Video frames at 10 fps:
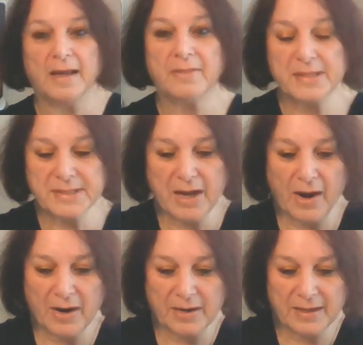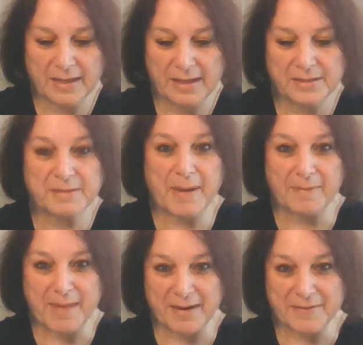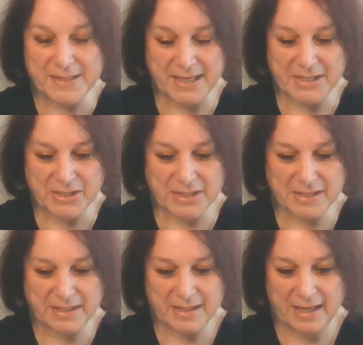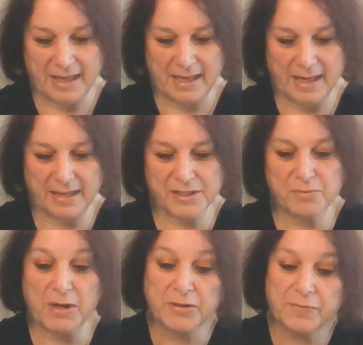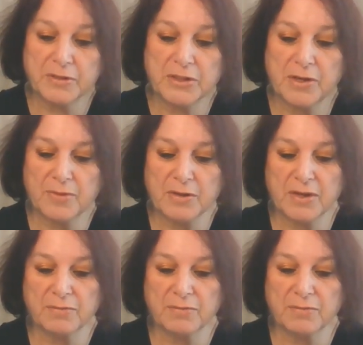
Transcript: This card is about manifestation. It is wonderful to know that you can